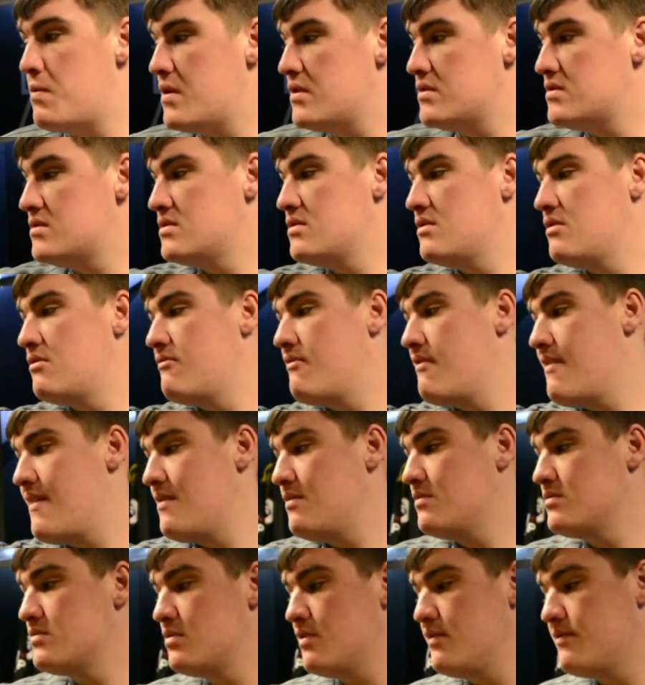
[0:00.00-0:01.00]
presence and
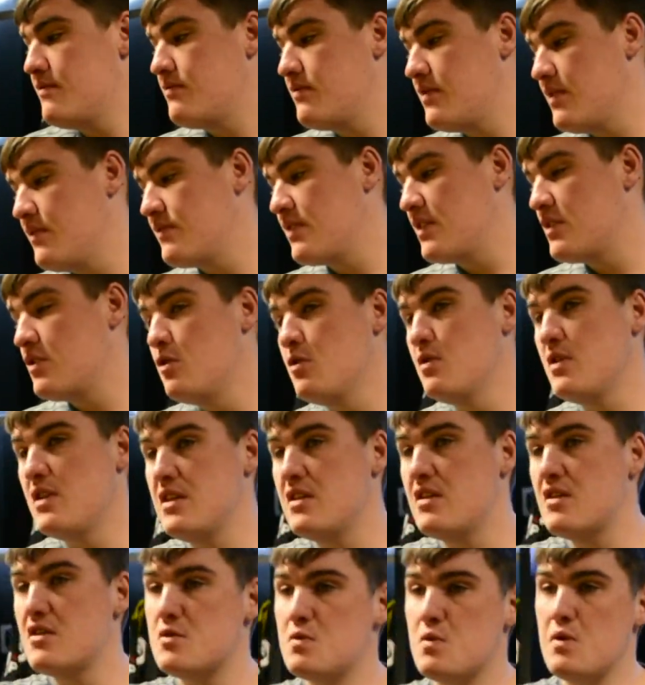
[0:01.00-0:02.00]
around. So if they do
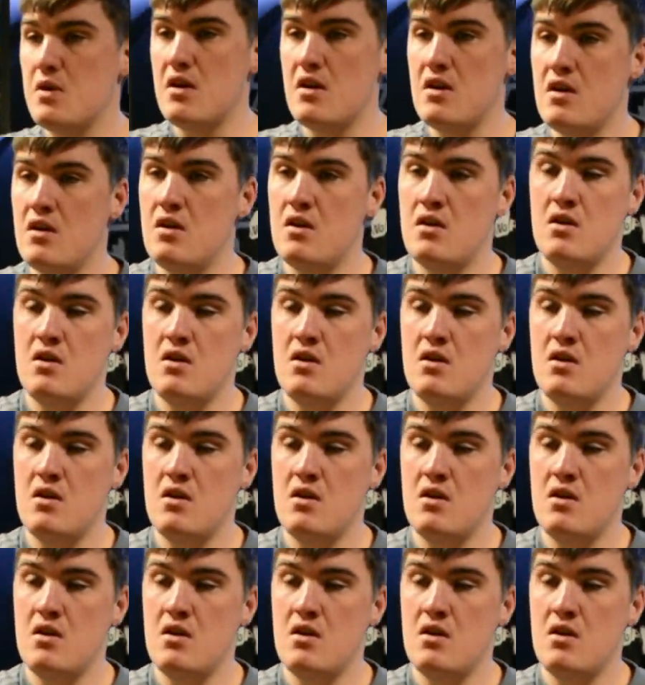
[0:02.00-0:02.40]
need us, we're